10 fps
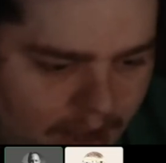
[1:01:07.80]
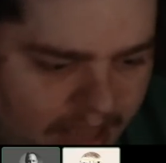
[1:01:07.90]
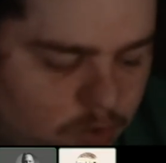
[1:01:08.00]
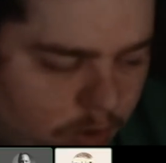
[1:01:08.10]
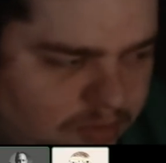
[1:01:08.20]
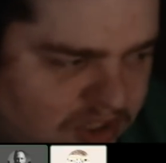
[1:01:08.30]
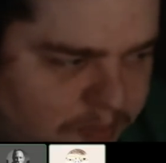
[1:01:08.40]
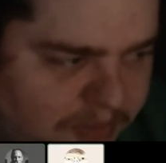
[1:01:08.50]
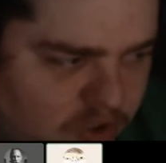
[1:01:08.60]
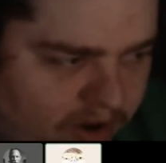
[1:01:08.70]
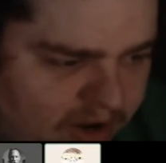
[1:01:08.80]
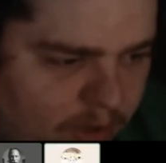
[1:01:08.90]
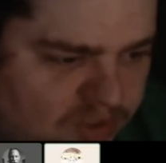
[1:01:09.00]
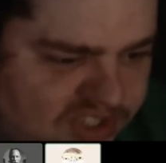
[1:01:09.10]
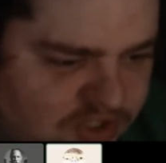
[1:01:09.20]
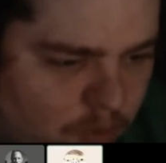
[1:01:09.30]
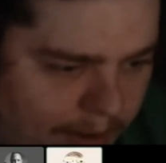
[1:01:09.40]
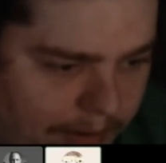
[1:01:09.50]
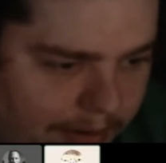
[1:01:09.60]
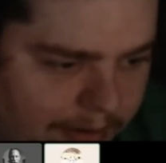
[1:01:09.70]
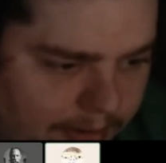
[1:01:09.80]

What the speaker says: A squared plus b squared equals c squared.